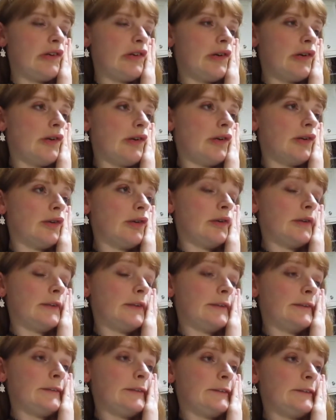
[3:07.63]

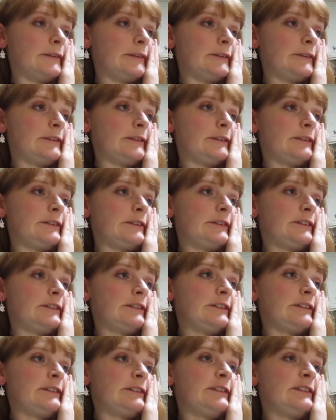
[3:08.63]

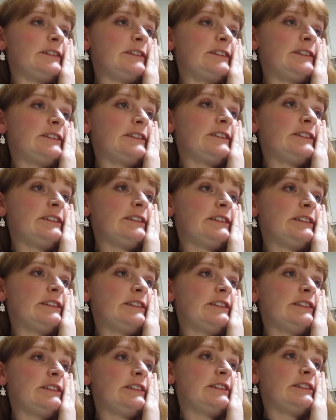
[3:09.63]

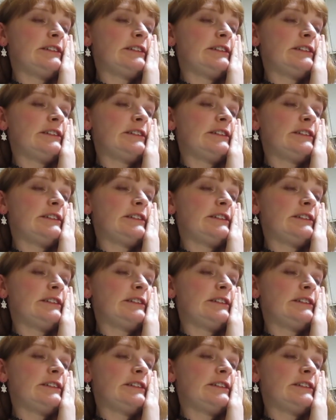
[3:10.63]
No one is speaking in this clip.